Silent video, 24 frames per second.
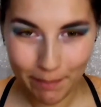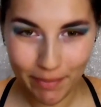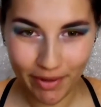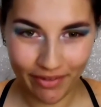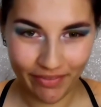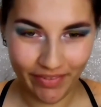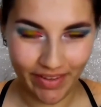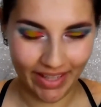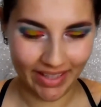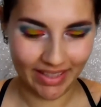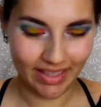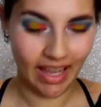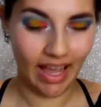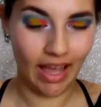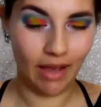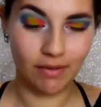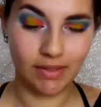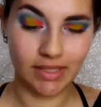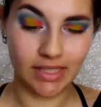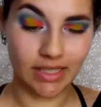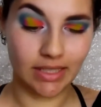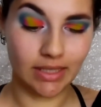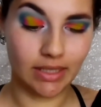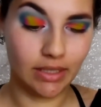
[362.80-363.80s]
Perfect. I
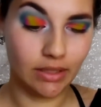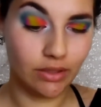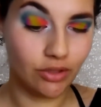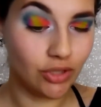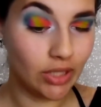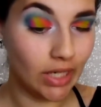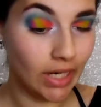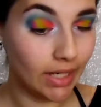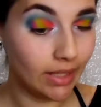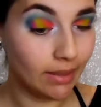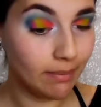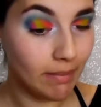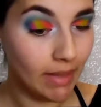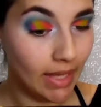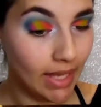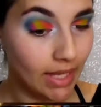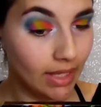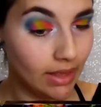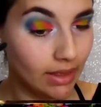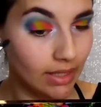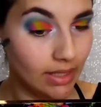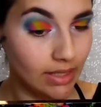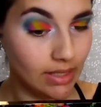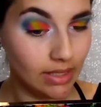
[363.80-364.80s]
was gonna try to
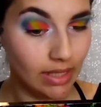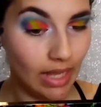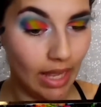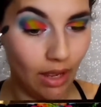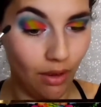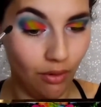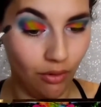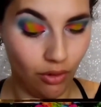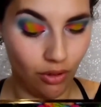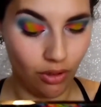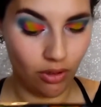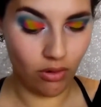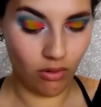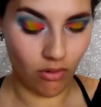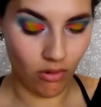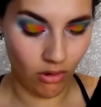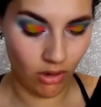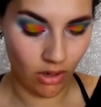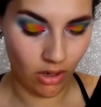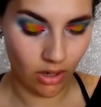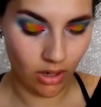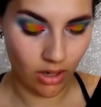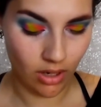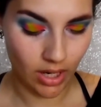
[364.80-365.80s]
make this outer
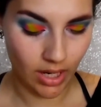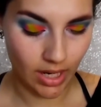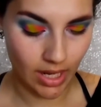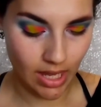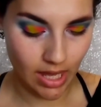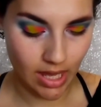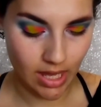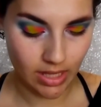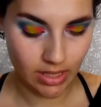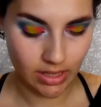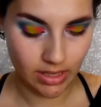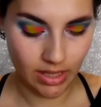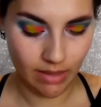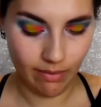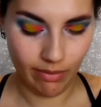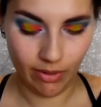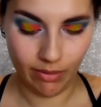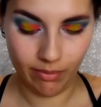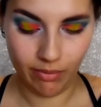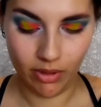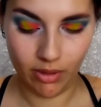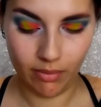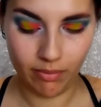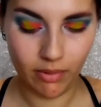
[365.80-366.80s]
corner a
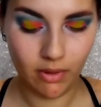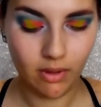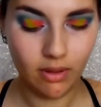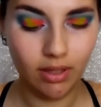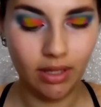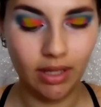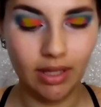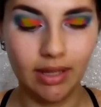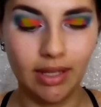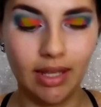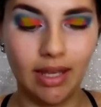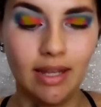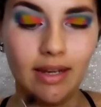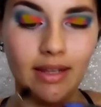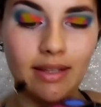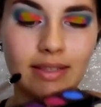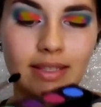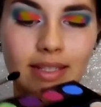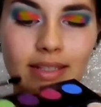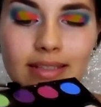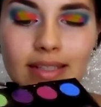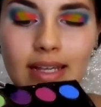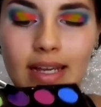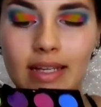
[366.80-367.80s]
deeper purple, and that
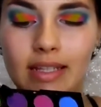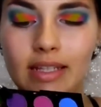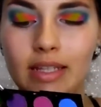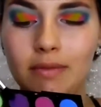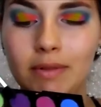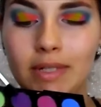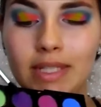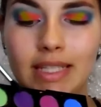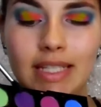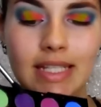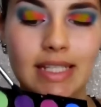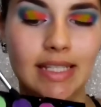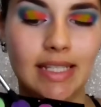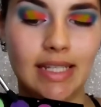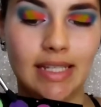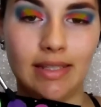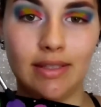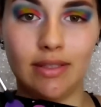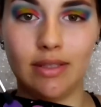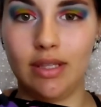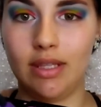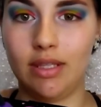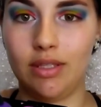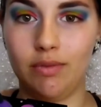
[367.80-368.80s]
is exactly what this is.
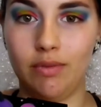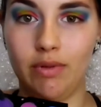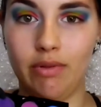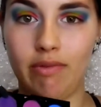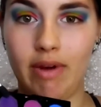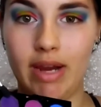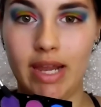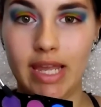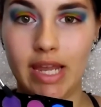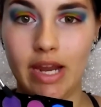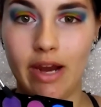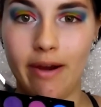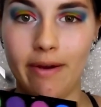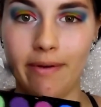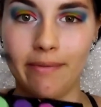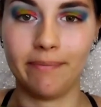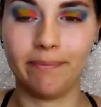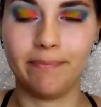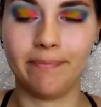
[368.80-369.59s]
This one right here.